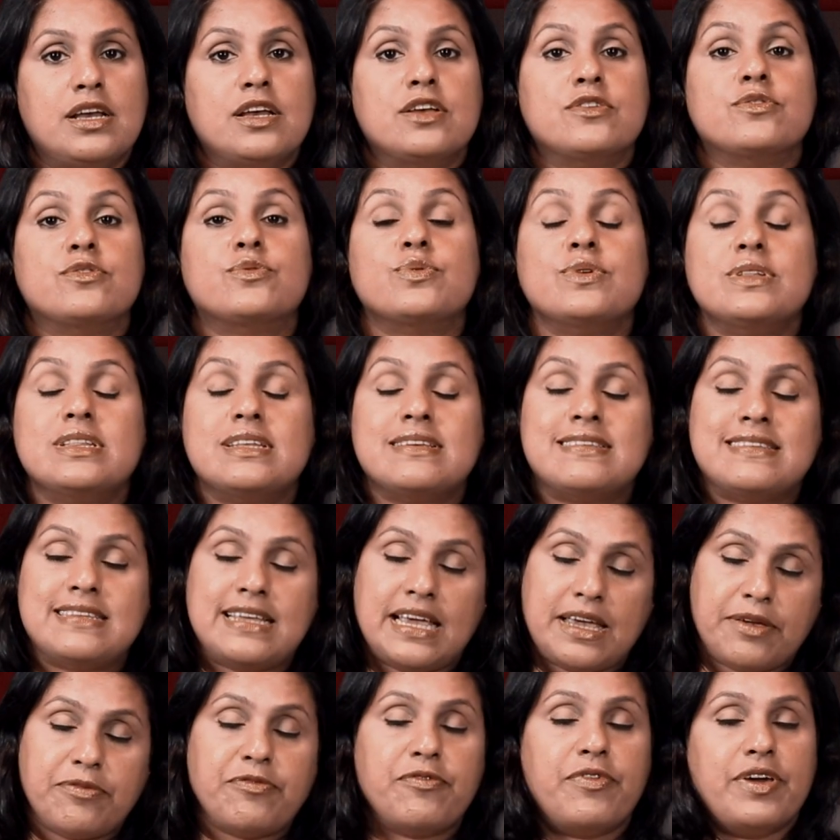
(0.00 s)
So in the
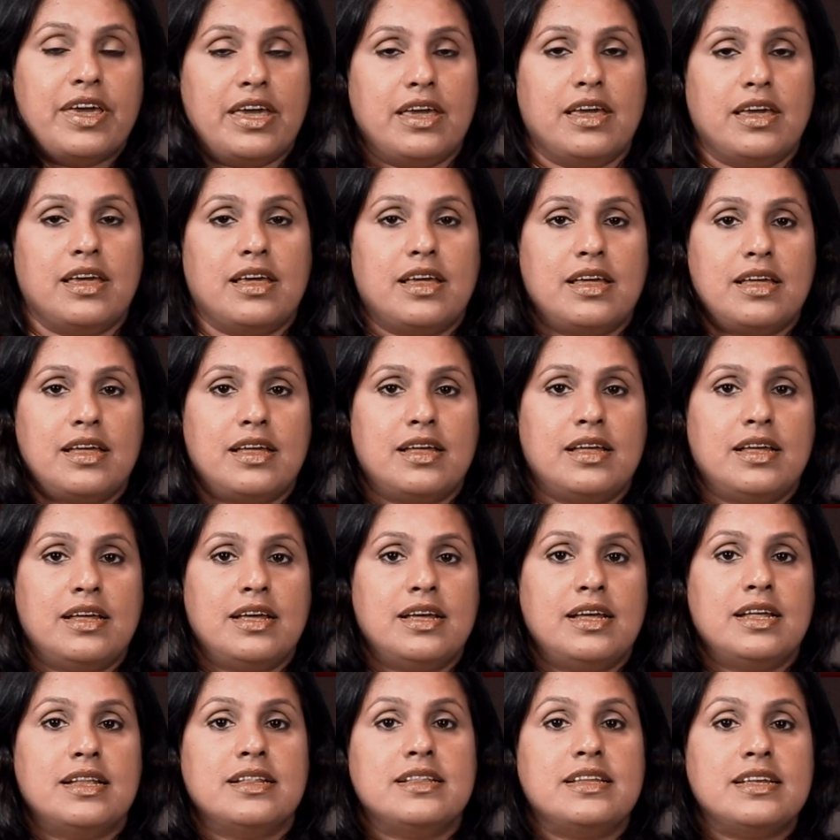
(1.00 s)
same way,
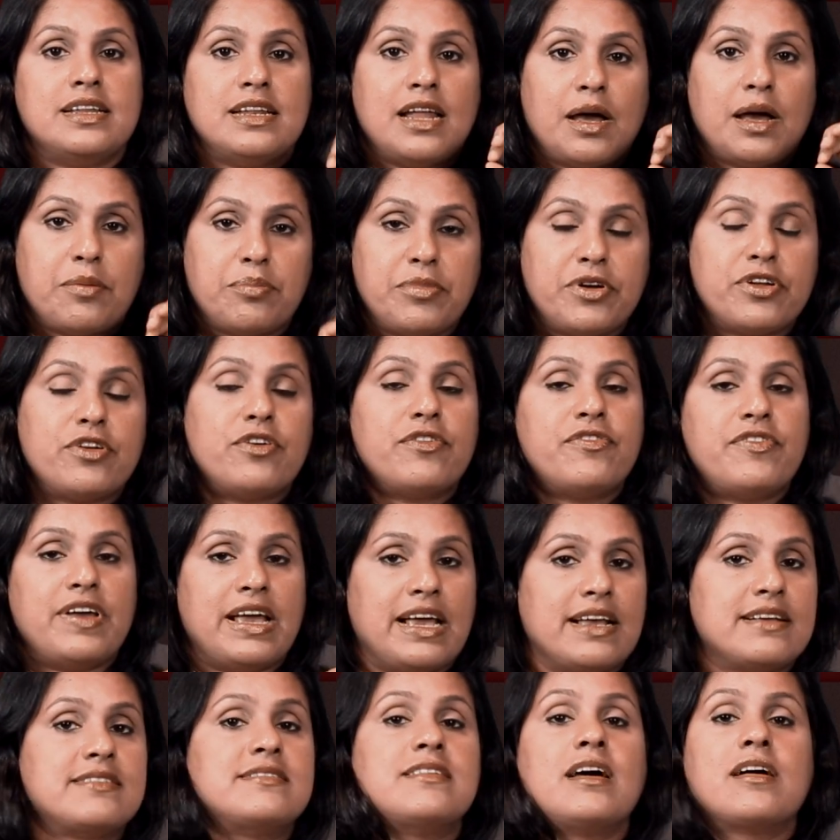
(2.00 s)
the number of
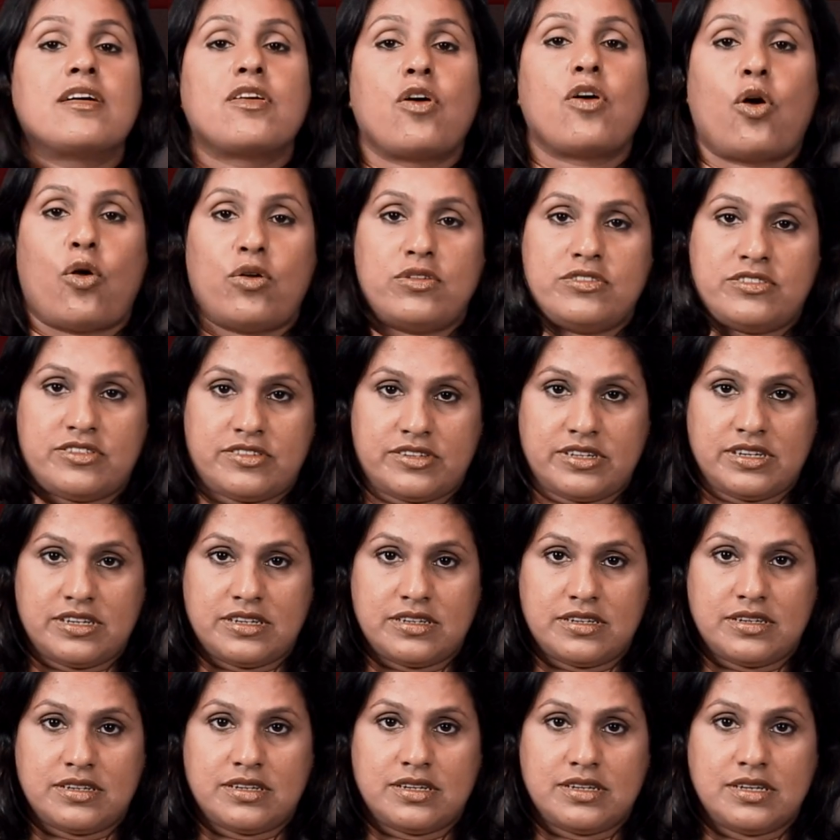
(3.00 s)
eggs are
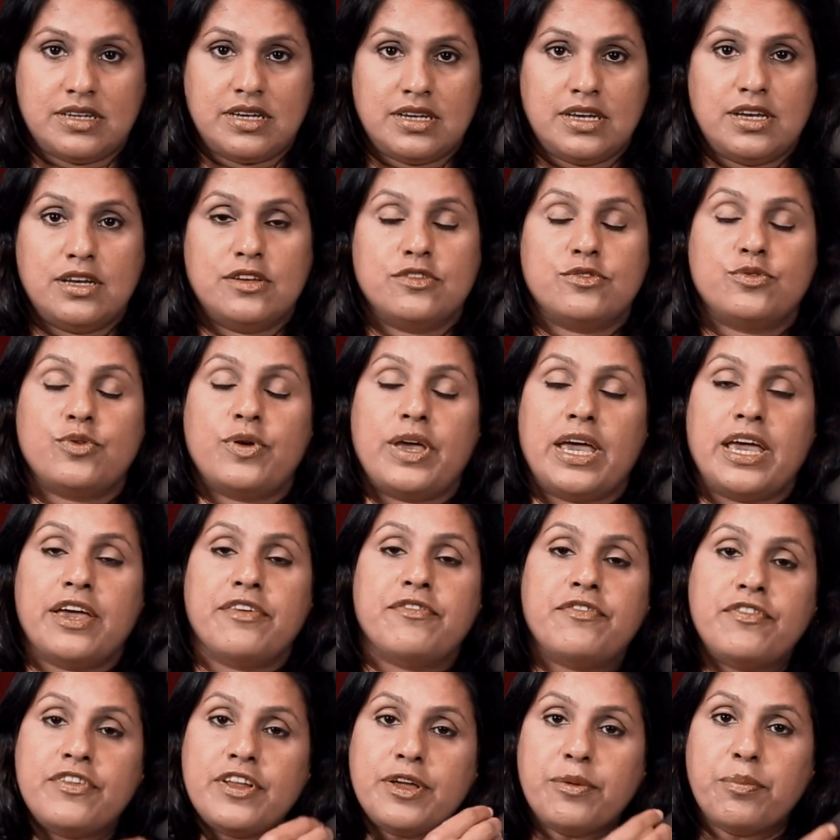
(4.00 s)
constant. So
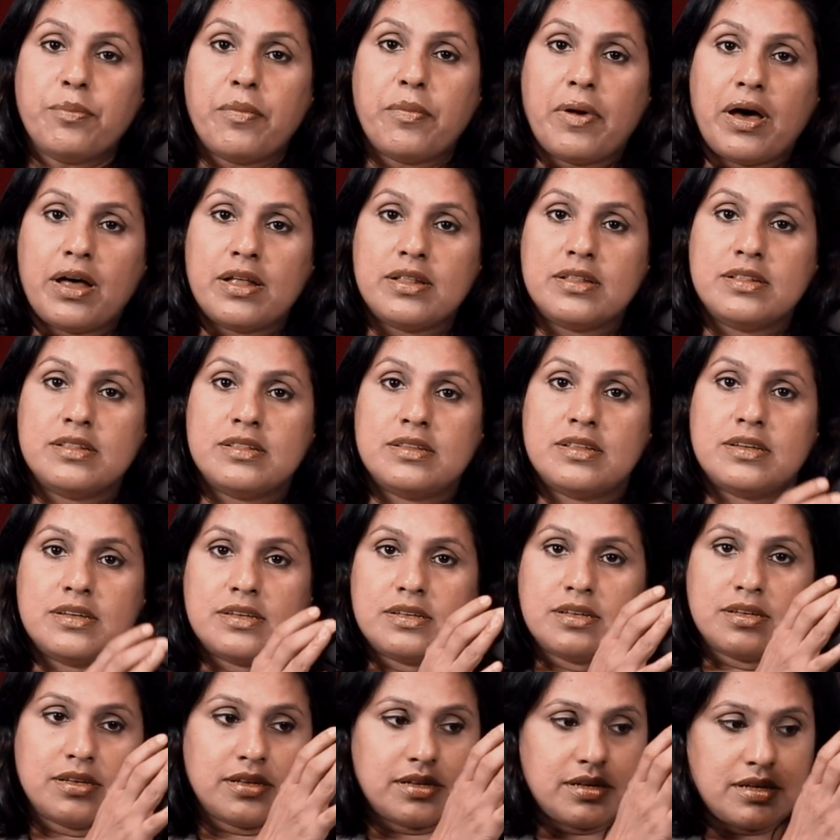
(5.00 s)
every month
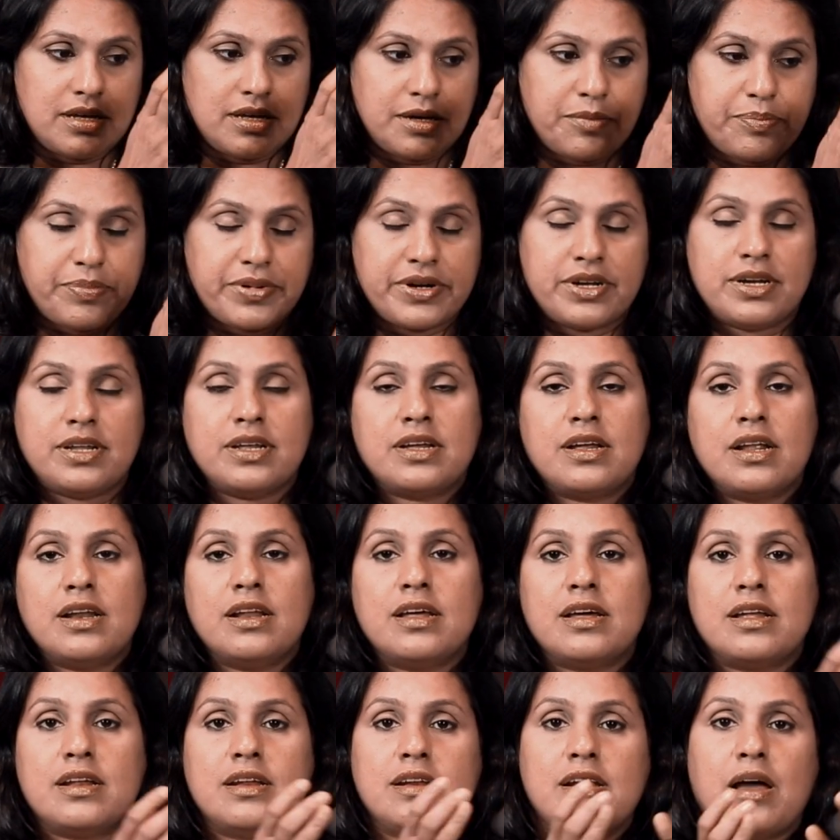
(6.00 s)
a
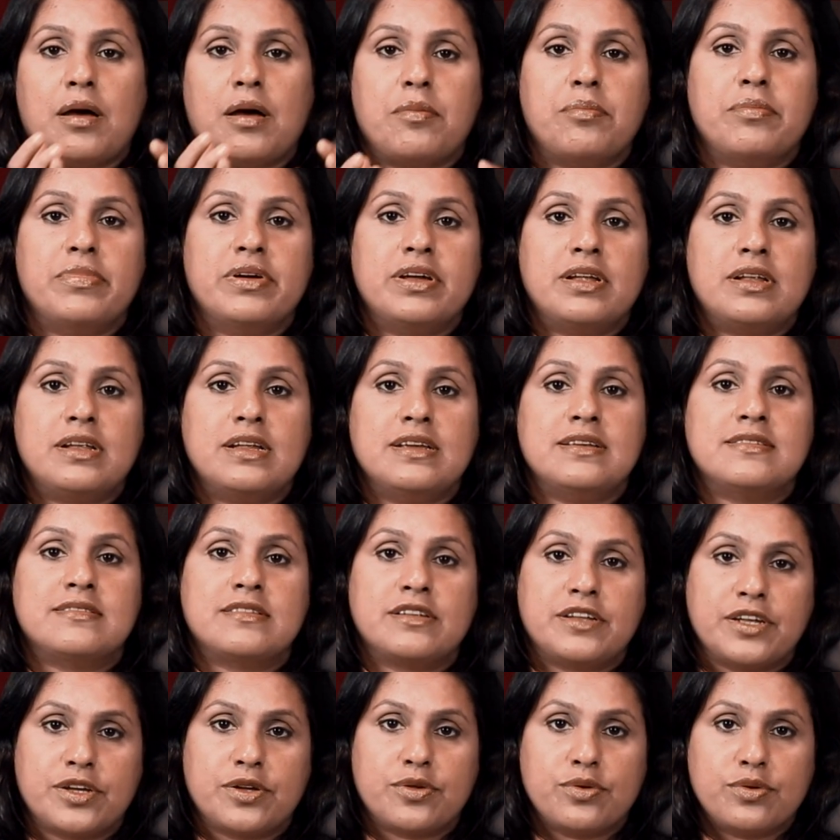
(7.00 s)
particular number is
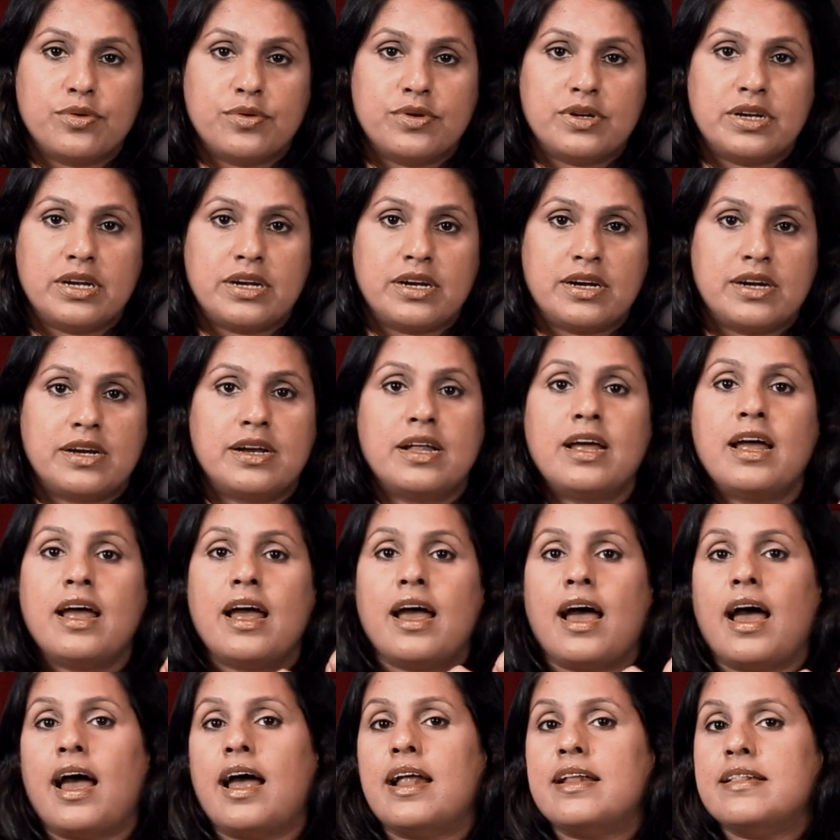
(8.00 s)
recruited,
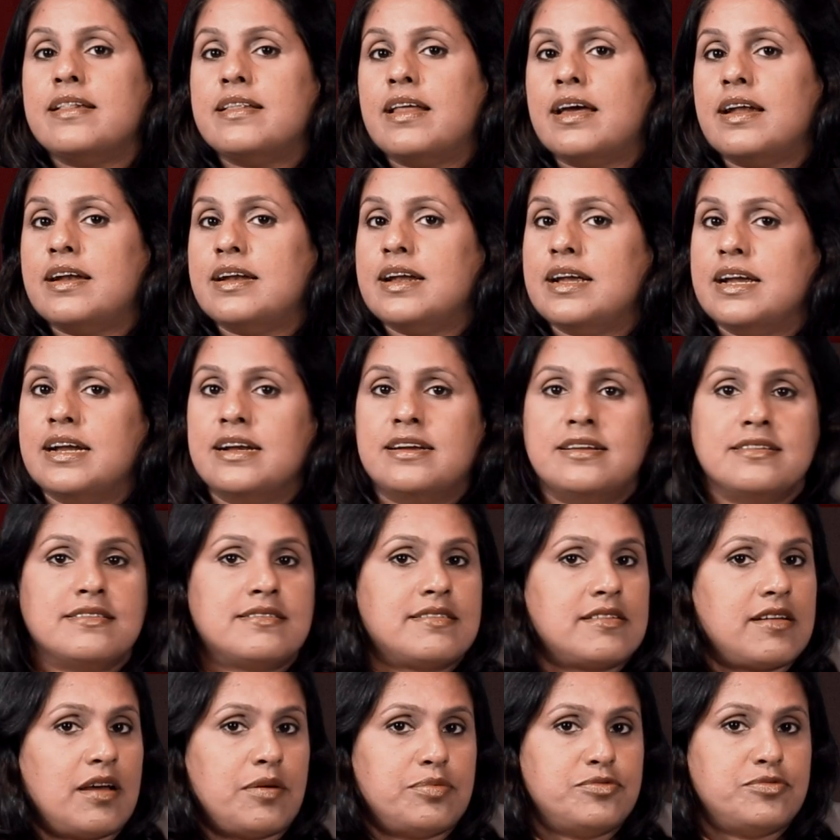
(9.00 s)
and then it
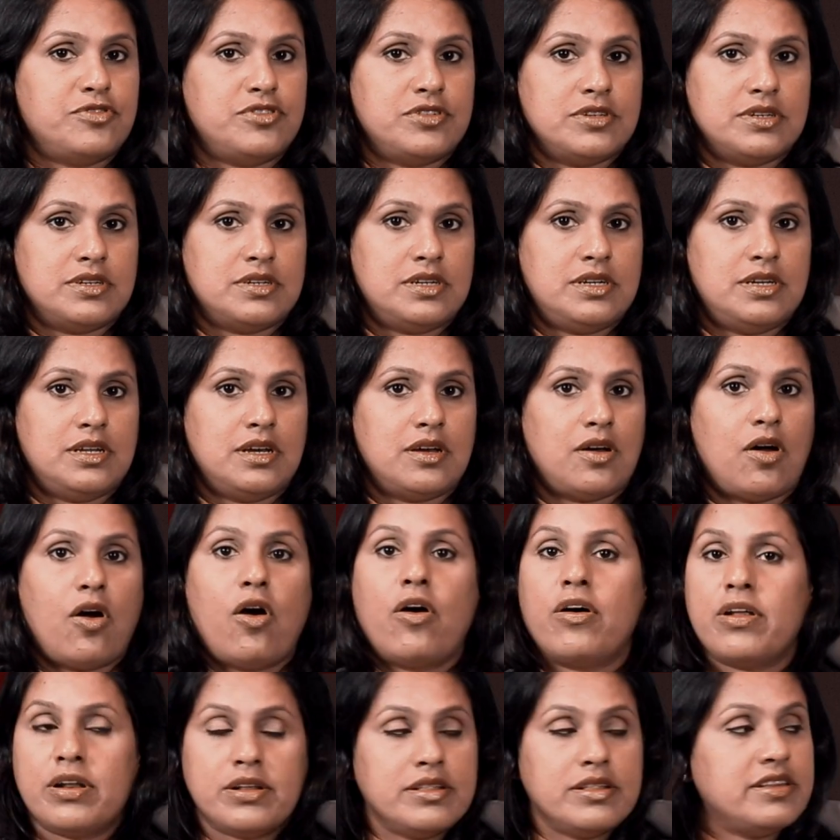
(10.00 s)
is ruptured,
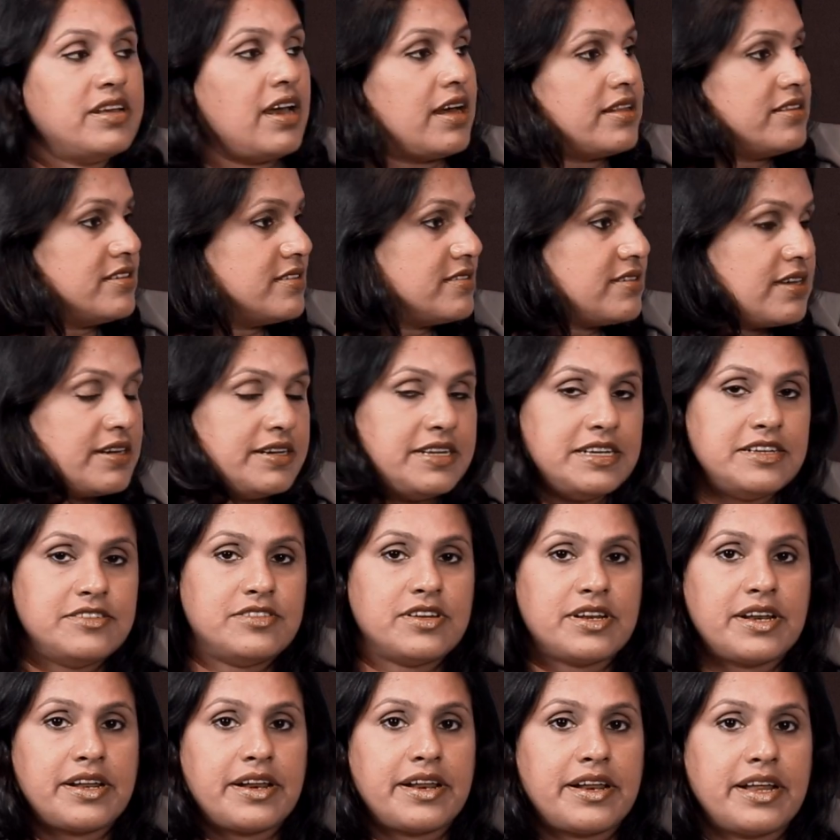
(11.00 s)
or the others are
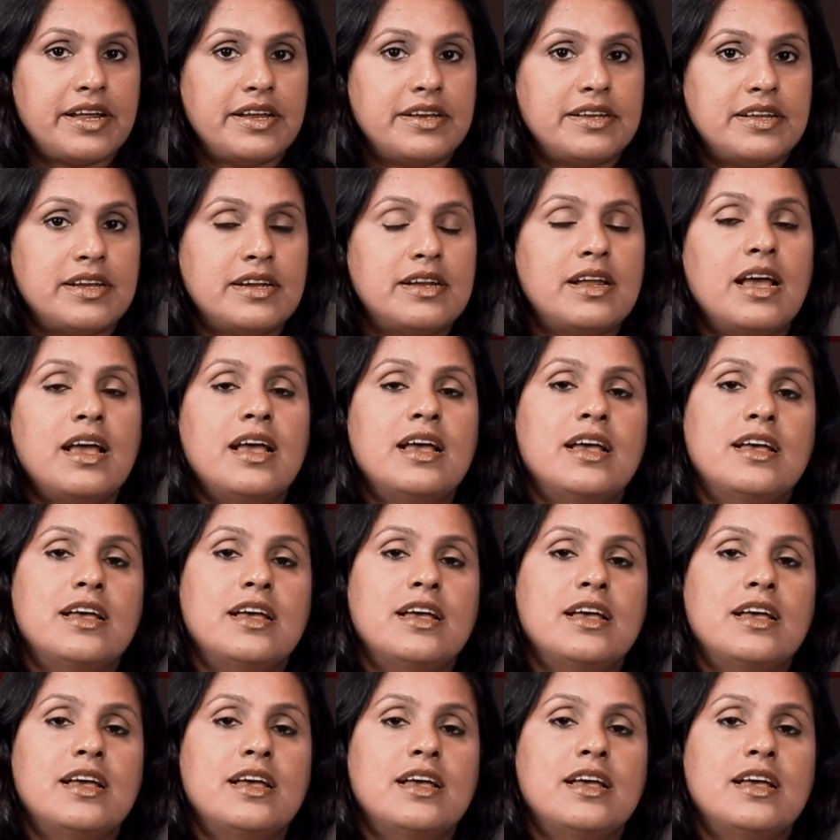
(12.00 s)
degenerated.